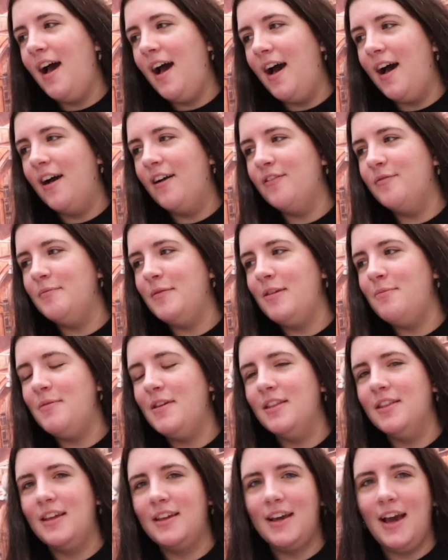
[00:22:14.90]
of me
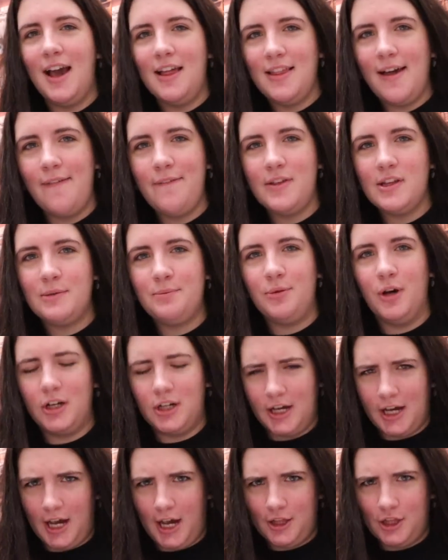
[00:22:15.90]
being like, I love this
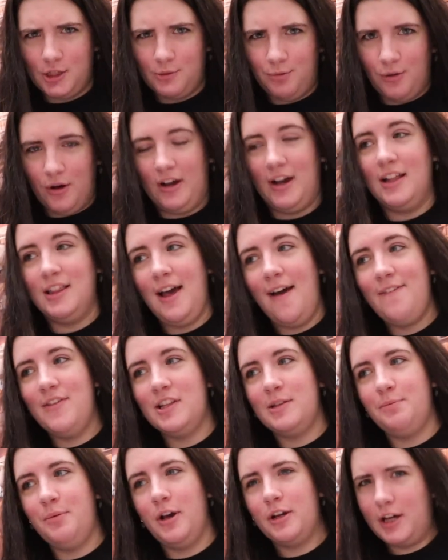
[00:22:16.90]
book. I hate this book. I love
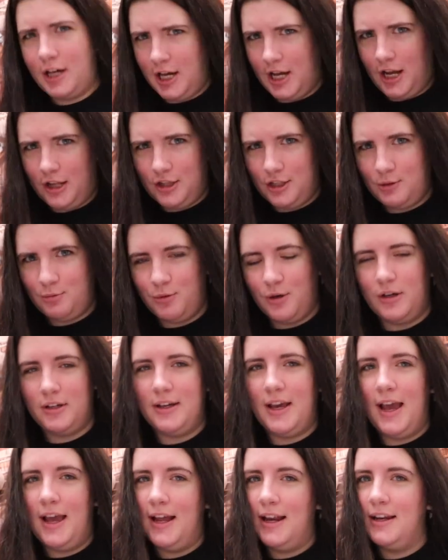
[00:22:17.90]
this book. I hate this
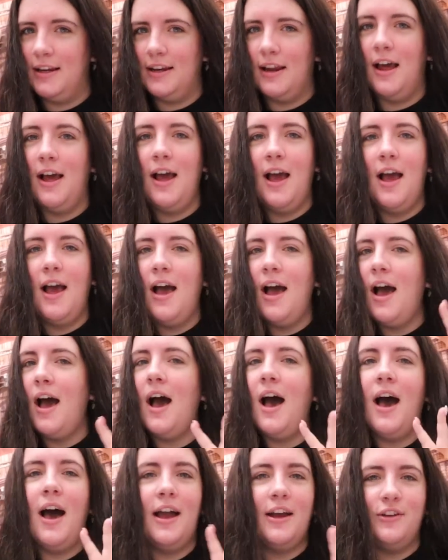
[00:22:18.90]
book. And
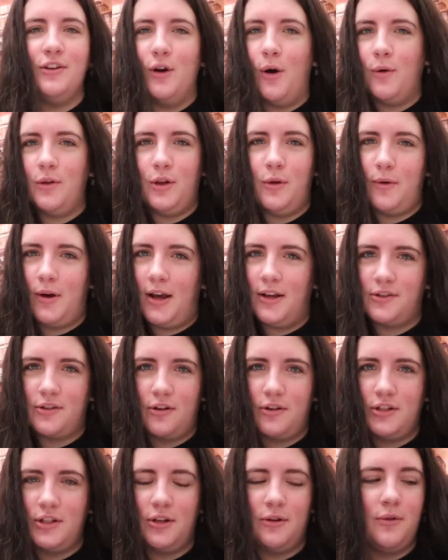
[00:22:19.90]
I know you guys
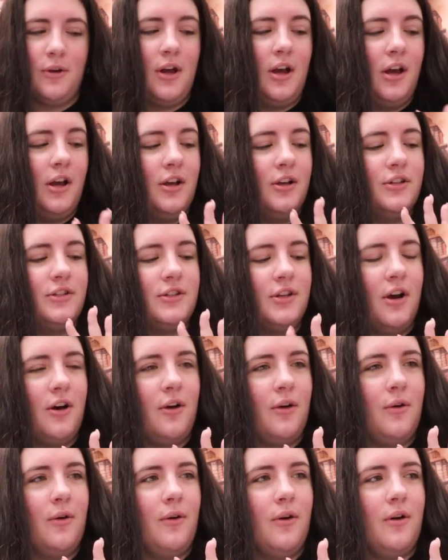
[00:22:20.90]
are too.
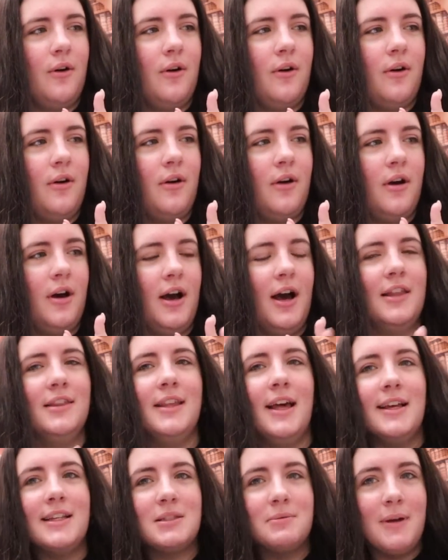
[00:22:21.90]
So
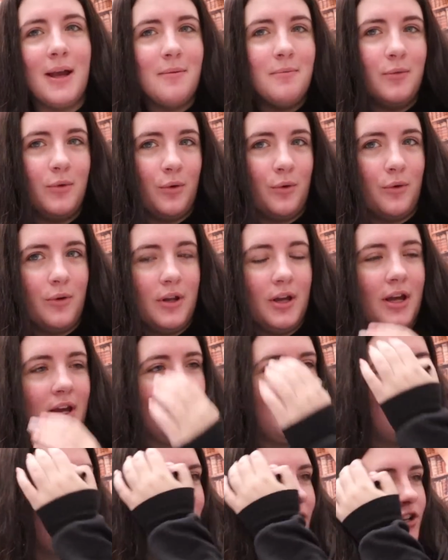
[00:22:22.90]
unless my mood
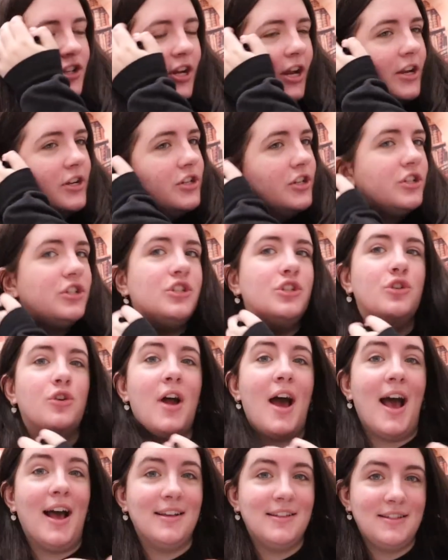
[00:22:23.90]
changes
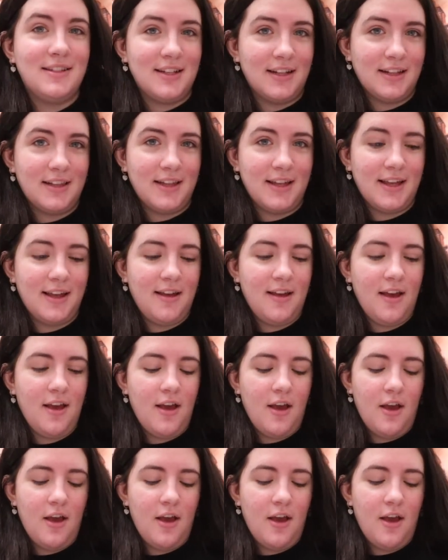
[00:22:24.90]
drastically,